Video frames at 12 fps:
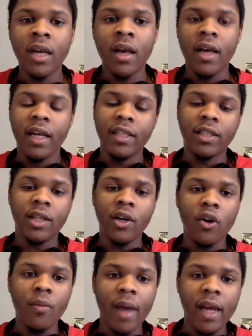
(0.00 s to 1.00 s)
He's
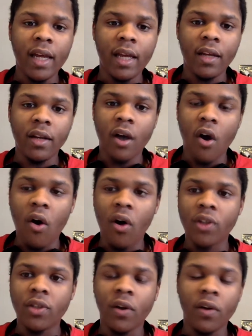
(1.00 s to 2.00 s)
still making the
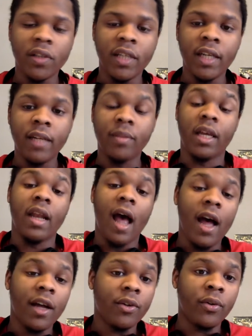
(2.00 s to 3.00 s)
all-star teams, and
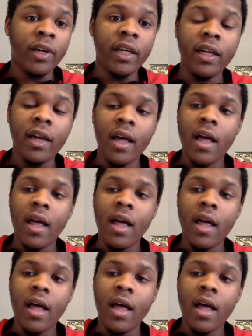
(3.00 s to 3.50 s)
I agree.